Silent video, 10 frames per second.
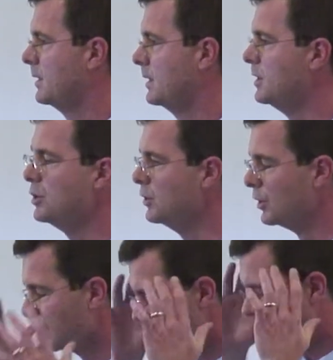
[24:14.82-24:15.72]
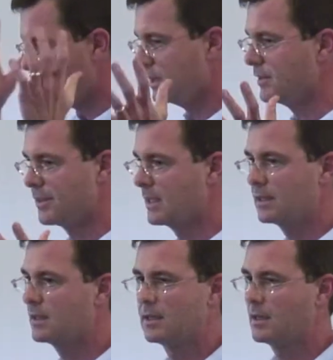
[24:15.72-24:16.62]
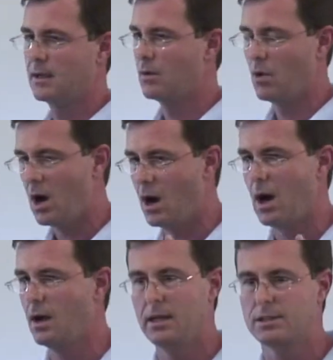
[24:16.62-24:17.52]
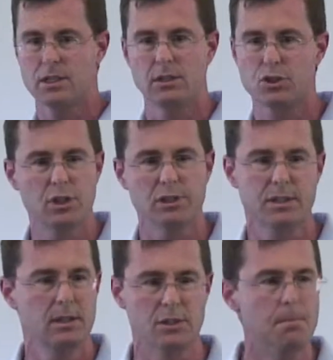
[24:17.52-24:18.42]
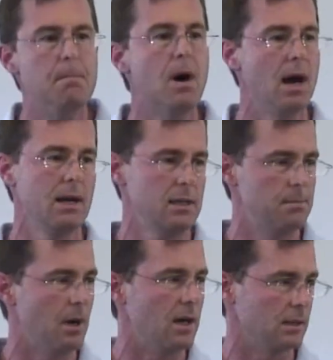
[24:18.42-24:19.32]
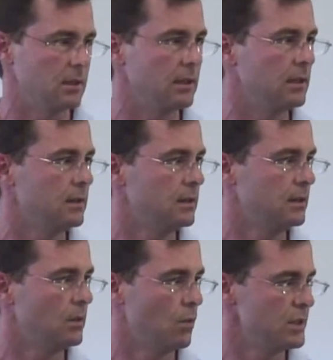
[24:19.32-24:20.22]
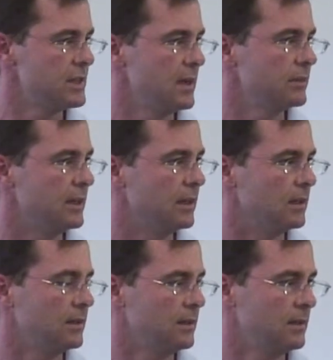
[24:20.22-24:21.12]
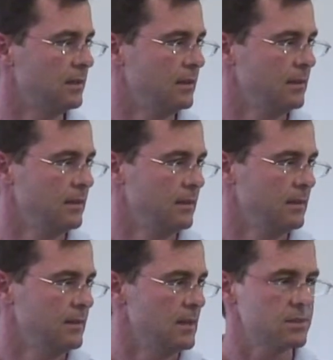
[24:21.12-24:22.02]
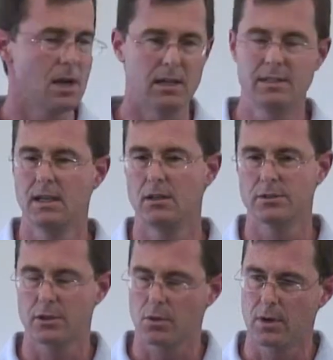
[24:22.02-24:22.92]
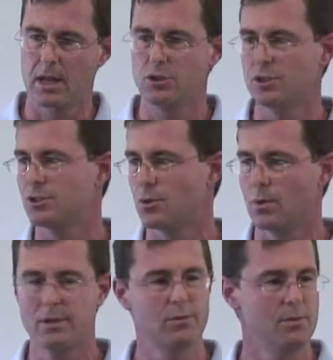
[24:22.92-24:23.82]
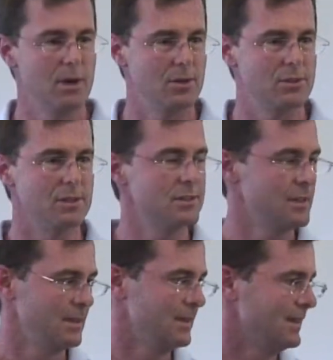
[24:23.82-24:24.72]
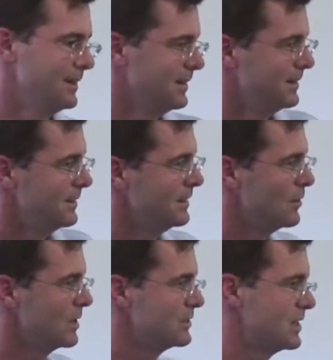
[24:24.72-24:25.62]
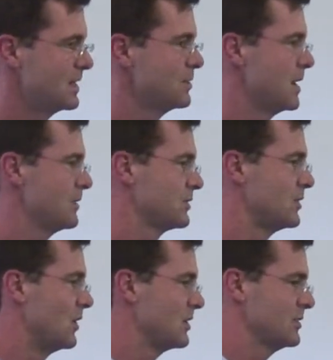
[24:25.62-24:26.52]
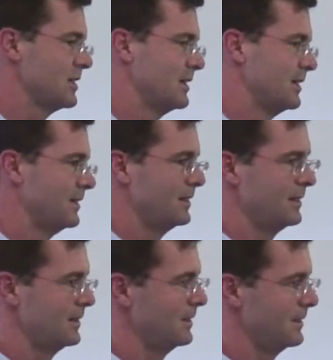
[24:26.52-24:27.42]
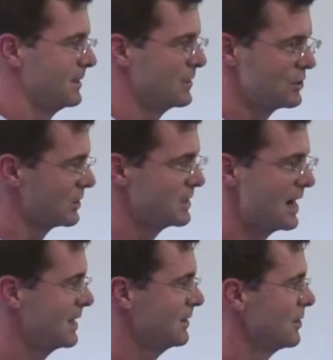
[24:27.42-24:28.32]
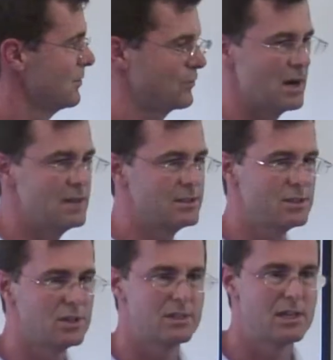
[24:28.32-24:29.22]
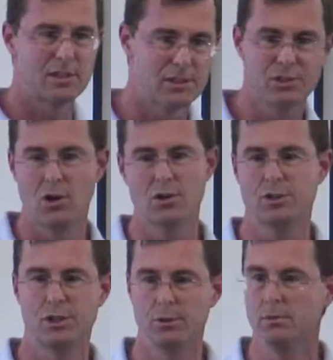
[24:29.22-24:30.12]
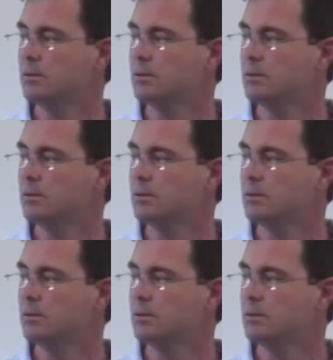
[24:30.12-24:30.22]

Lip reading: You look at it and think, it's mind-boggling what's out there. As God tells the creation story through Moses, you know what it says about the stars? It's a tiny little phrase that just says, and the stars too.